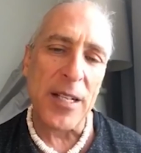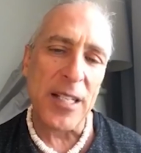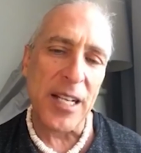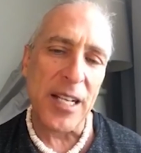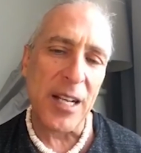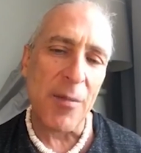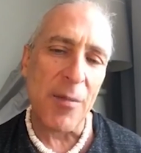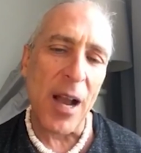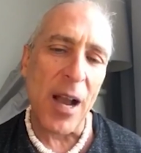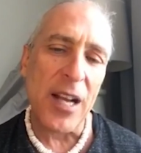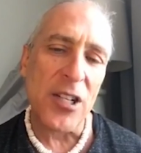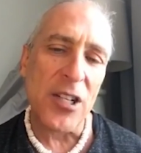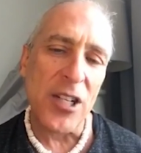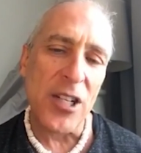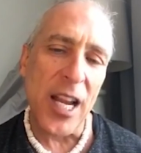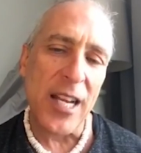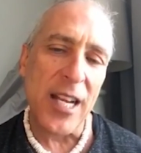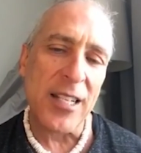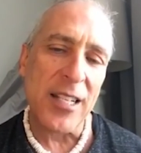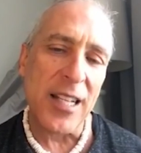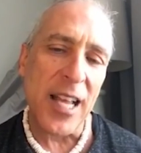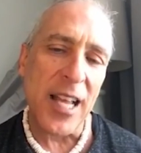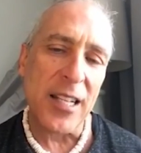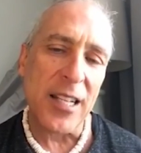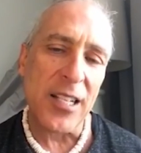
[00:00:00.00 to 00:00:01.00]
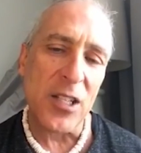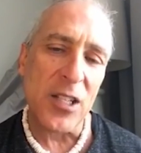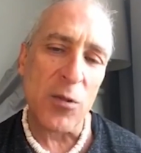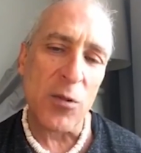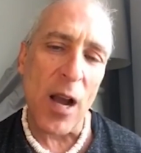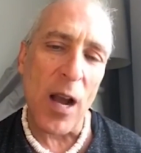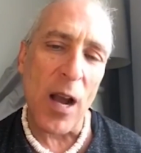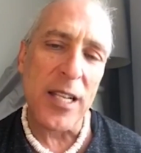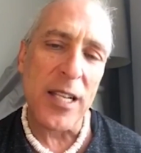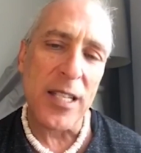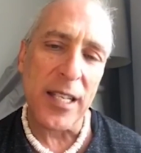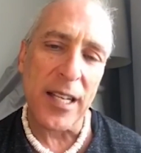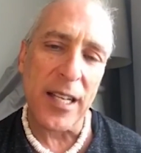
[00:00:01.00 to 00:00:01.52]
And you might change that to
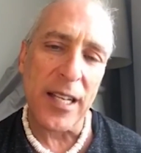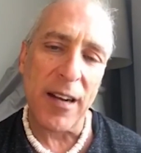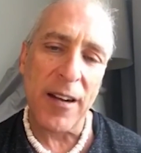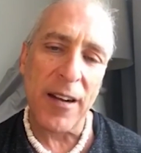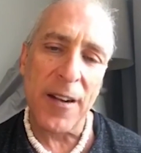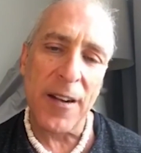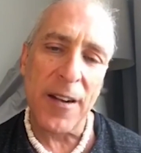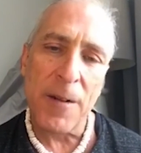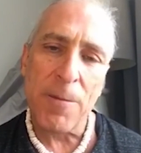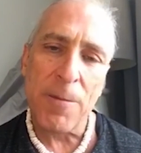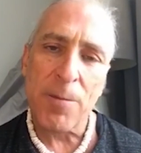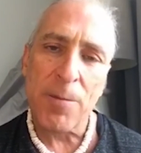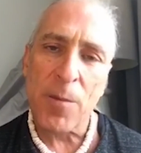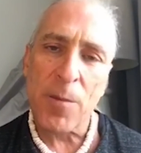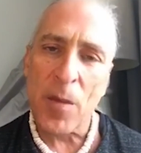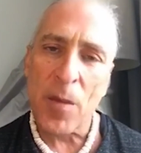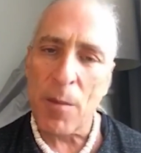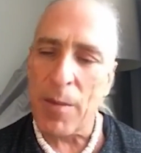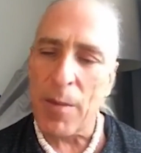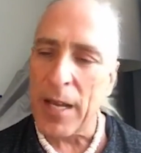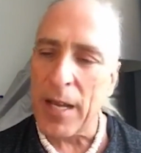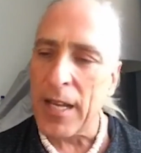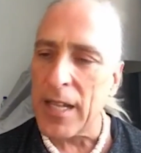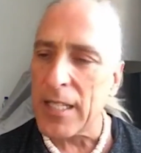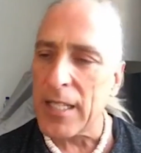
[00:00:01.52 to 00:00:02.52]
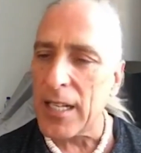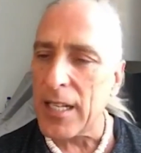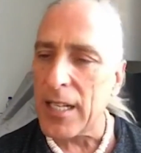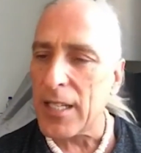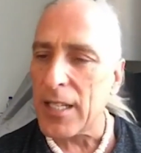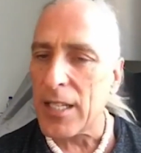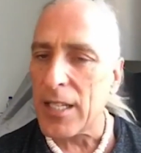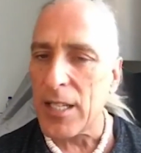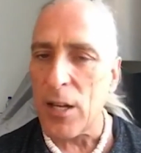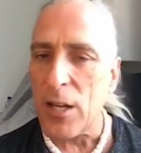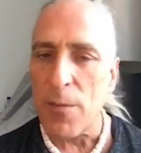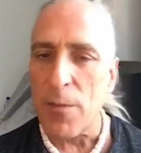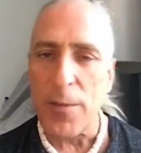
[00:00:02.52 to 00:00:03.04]
twice a year because it
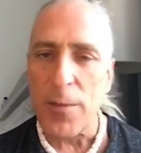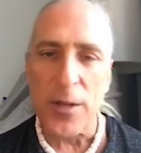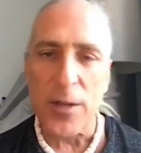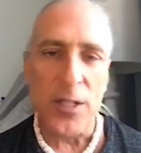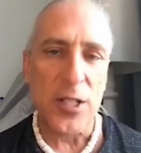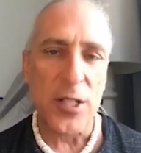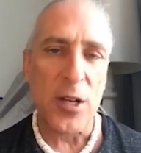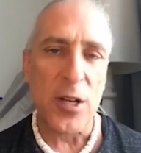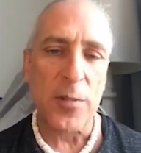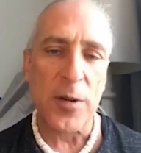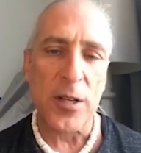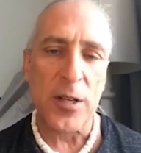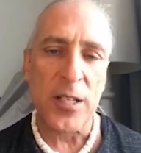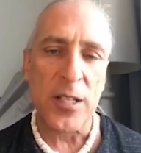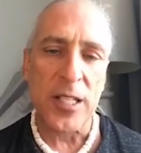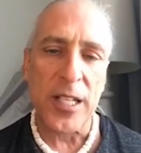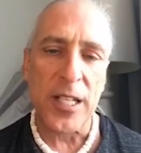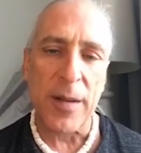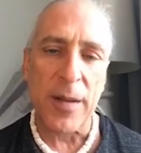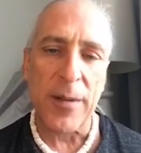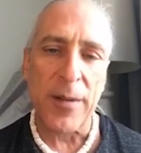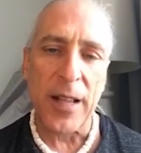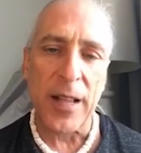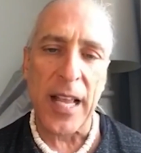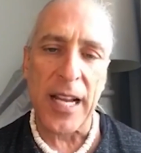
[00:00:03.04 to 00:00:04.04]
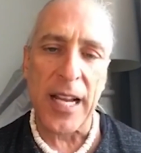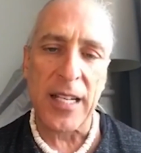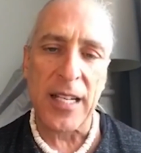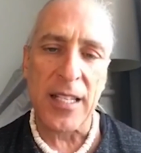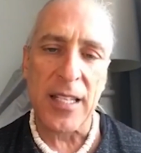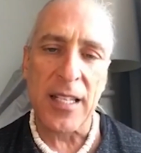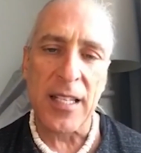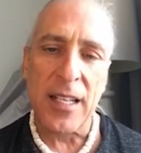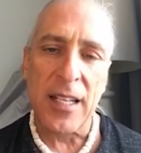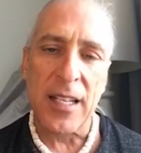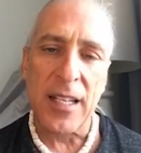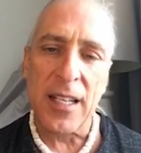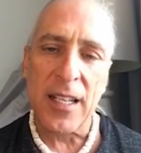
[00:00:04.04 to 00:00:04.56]
super, super
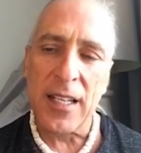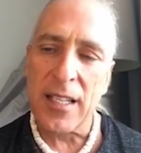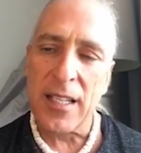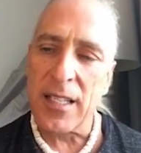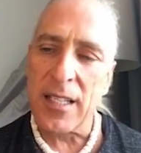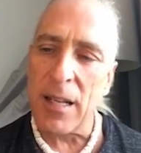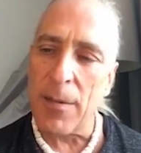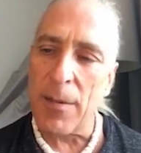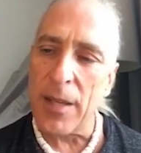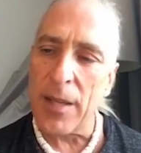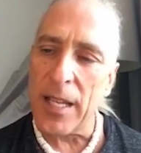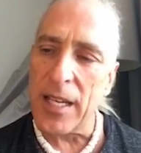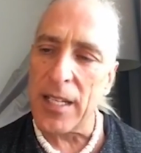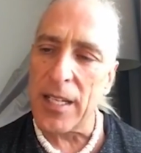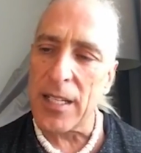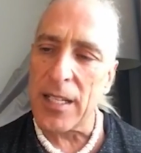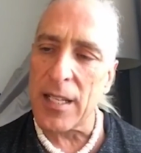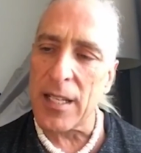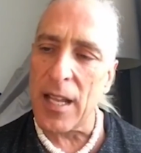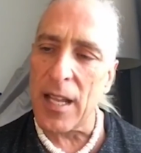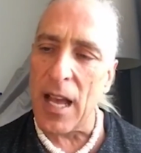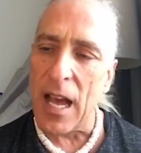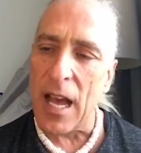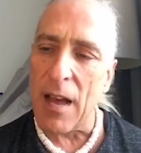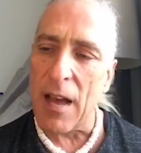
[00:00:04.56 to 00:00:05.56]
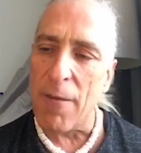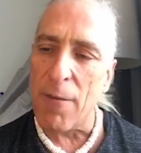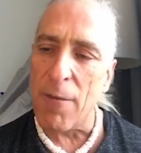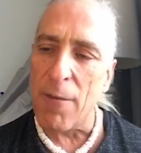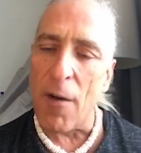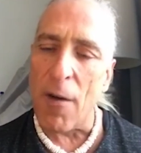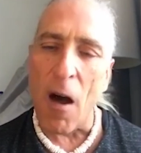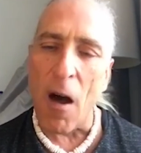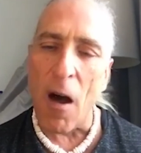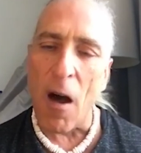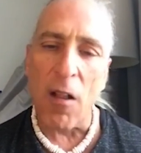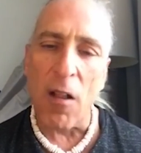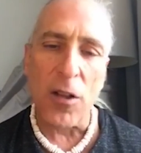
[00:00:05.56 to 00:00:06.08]
stimulates some of these
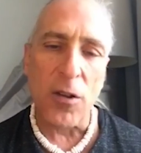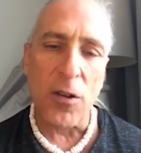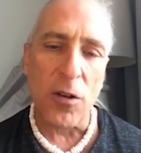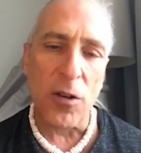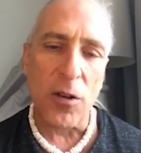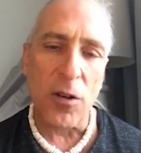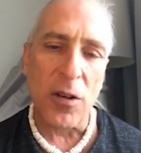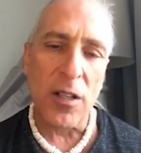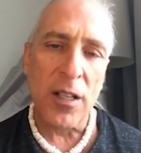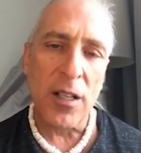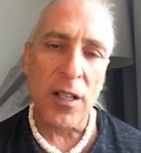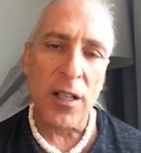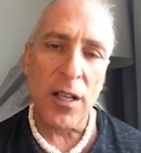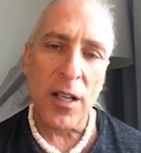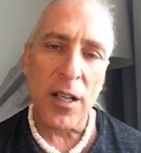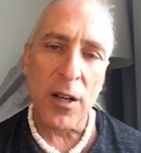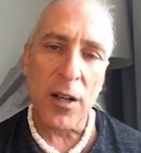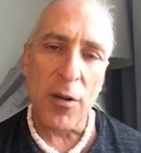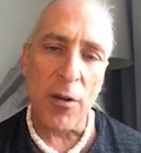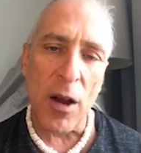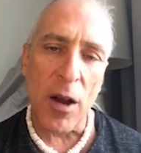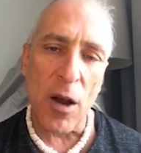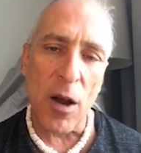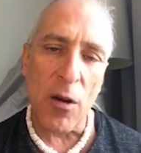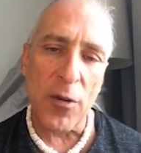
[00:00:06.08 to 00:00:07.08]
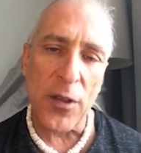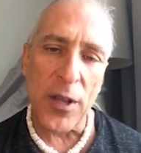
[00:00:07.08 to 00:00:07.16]
follicle growth.